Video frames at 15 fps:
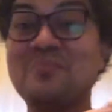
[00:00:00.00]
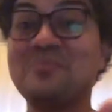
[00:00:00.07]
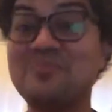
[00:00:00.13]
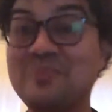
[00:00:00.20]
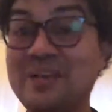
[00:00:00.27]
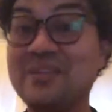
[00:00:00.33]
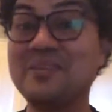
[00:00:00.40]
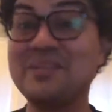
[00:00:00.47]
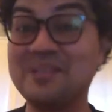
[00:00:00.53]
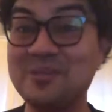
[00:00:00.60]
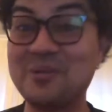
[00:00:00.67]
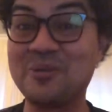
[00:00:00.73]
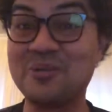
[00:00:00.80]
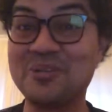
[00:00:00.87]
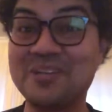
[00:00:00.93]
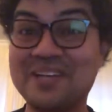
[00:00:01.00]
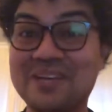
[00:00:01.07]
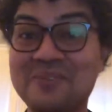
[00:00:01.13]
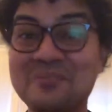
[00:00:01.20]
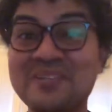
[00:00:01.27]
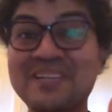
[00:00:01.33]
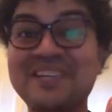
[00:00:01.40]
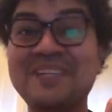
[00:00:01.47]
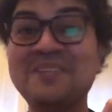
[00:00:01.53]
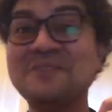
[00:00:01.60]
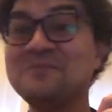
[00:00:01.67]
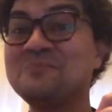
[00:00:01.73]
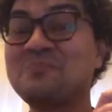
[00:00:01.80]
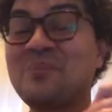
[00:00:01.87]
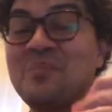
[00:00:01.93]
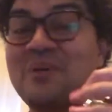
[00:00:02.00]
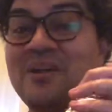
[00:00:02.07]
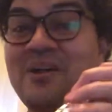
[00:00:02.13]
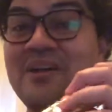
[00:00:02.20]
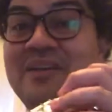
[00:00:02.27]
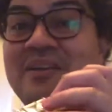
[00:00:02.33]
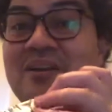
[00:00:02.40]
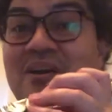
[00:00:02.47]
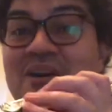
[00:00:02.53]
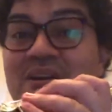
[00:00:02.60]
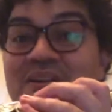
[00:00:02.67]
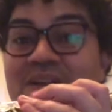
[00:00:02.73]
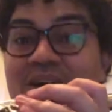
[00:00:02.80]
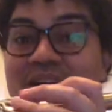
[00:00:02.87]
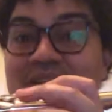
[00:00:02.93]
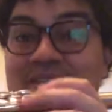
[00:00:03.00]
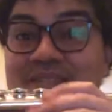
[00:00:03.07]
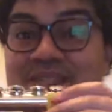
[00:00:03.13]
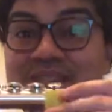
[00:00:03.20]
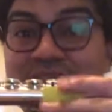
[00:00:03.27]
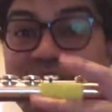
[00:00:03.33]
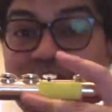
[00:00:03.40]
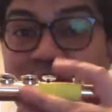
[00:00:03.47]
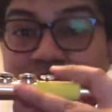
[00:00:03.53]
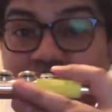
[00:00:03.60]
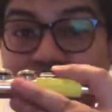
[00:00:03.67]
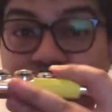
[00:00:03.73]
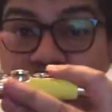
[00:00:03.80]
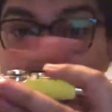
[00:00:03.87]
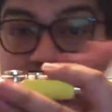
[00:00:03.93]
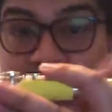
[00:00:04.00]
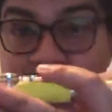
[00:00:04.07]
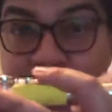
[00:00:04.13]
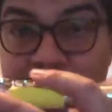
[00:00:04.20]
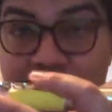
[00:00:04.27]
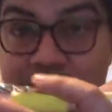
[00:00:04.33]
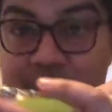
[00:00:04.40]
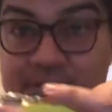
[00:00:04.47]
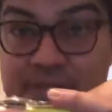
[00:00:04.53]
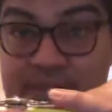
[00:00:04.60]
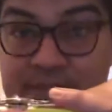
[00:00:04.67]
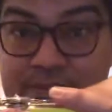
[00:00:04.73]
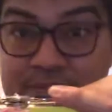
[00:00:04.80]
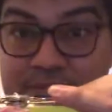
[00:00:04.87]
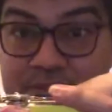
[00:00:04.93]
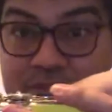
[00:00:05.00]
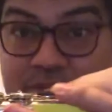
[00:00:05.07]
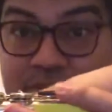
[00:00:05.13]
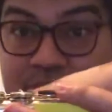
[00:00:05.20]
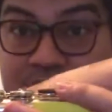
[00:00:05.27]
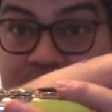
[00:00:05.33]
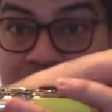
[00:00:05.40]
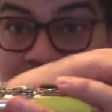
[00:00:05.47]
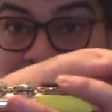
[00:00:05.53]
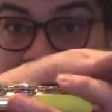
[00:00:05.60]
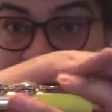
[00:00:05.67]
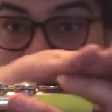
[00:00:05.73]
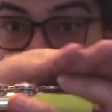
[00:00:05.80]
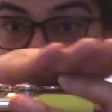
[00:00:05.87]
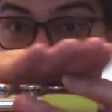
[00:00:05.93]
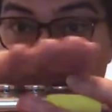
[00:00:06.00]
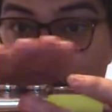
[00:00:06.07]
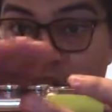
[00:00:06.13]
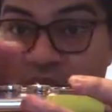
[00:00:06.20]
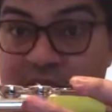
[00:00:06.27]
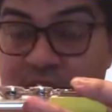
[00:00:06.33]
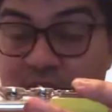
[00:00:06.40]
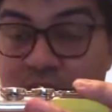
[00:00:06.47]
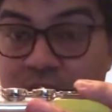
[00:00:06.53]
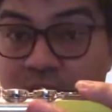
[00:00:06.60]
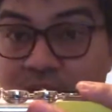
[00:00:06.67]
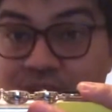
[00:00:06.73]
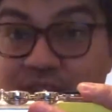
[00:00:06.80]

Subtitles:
They think they're good enough. But in all honesty, the flute should be parallel to the floor. It should be straight across.